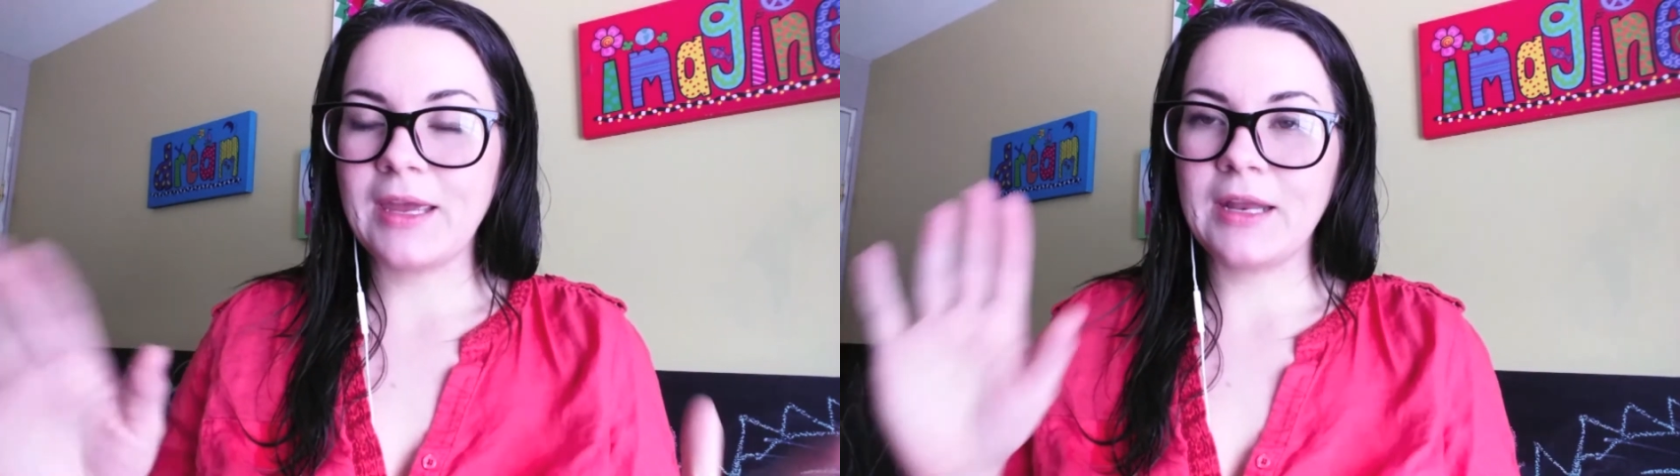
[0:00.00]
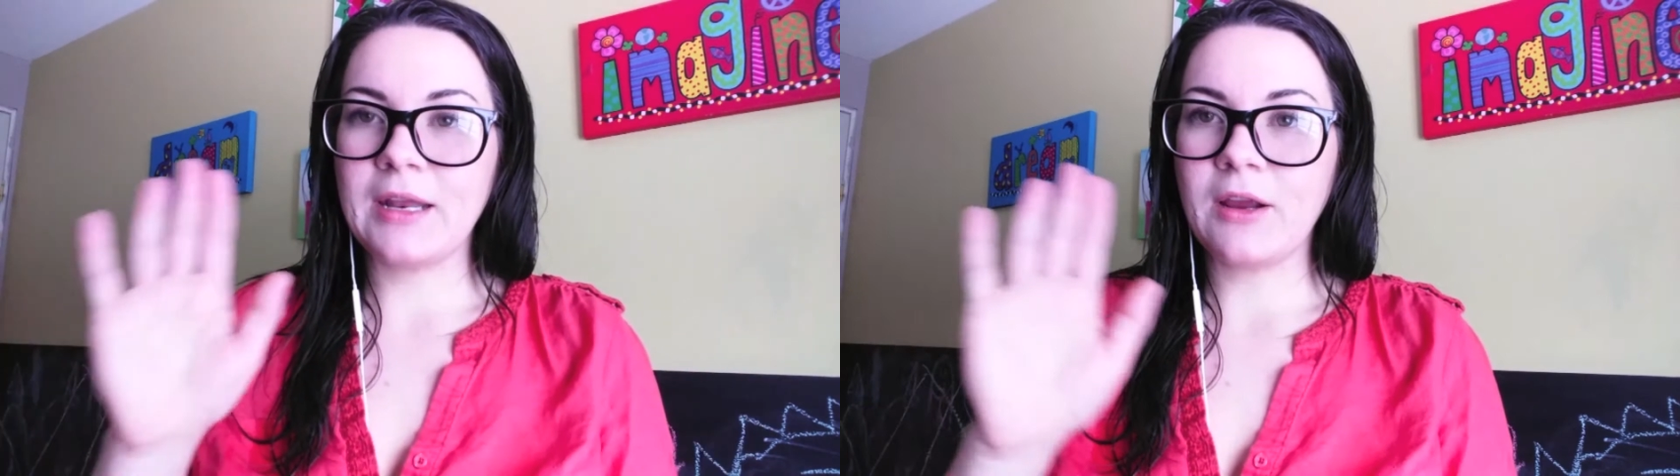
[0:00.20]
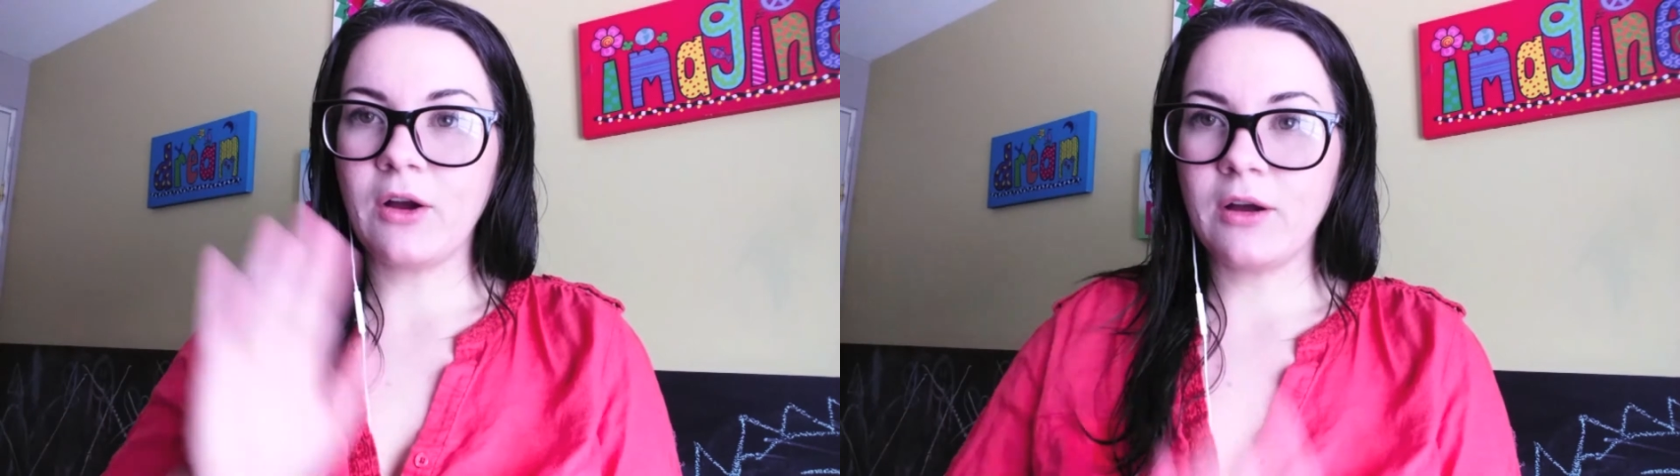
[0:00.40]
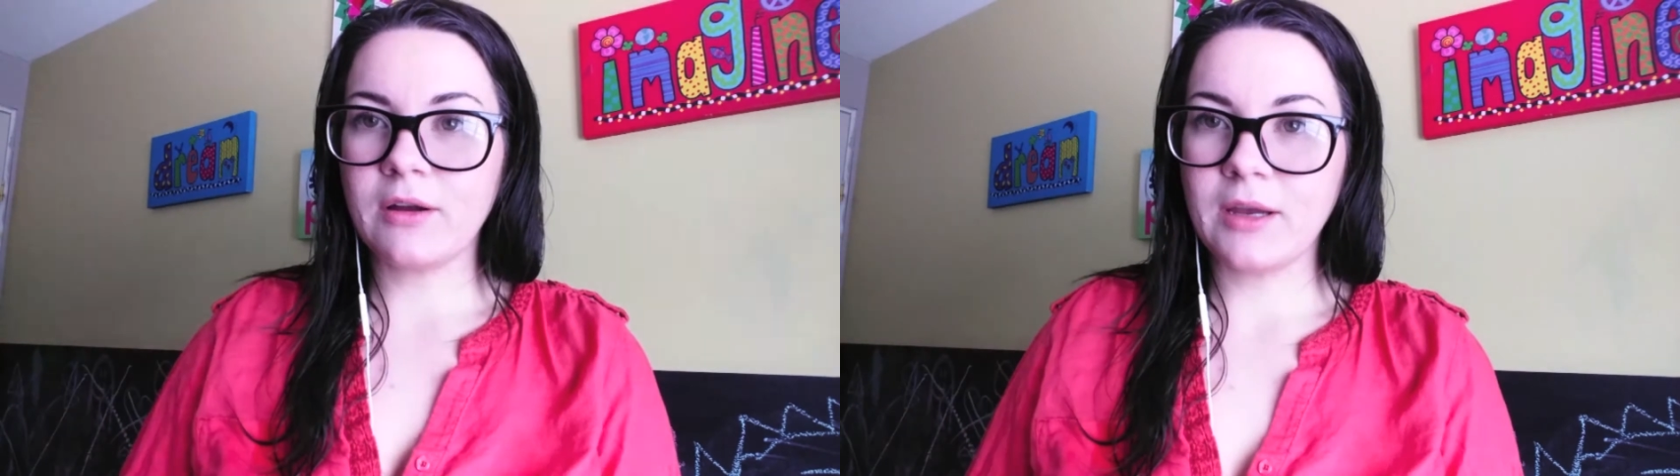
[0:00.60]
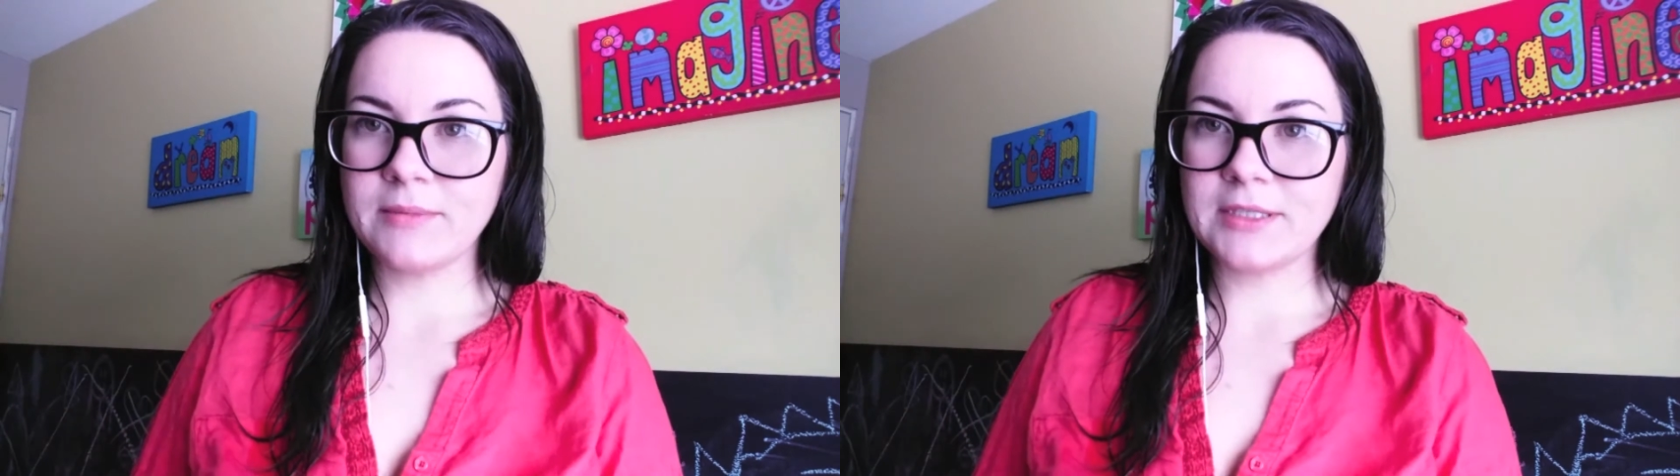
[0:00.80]
And it all
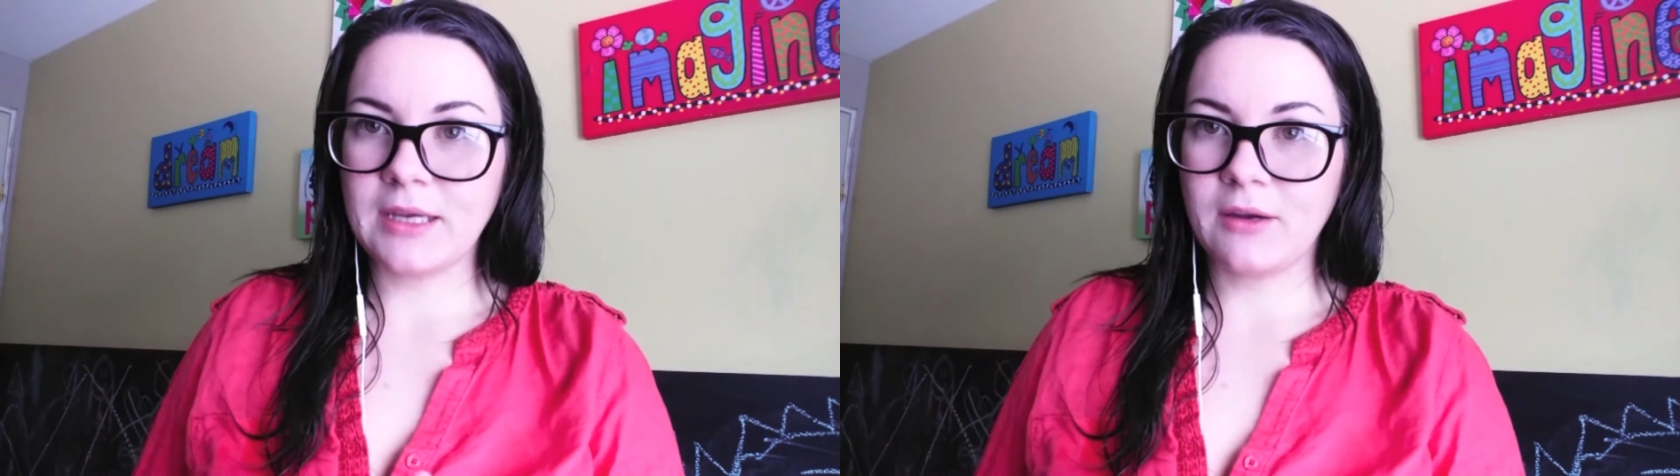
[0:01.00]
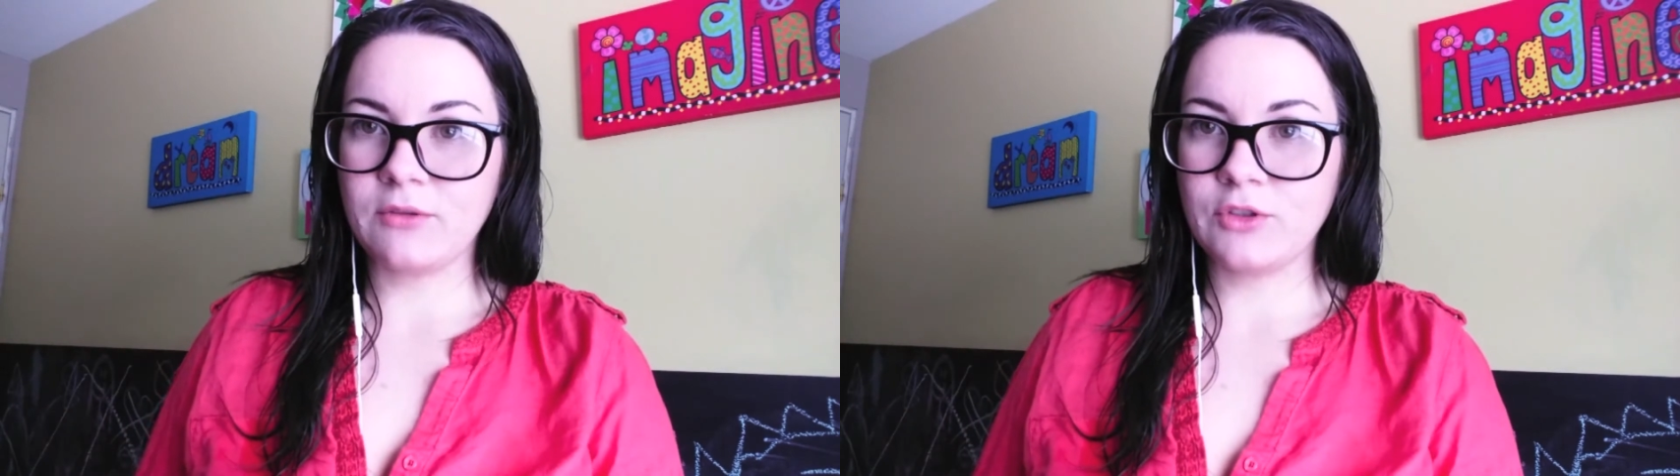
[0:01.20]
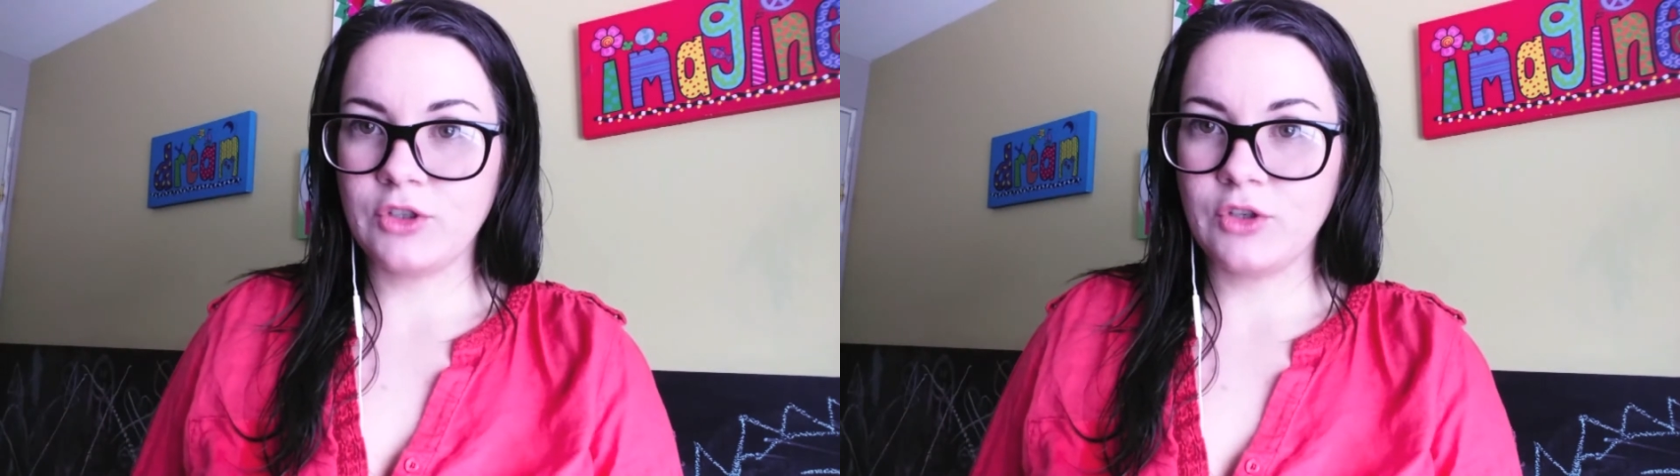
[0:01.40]
comes down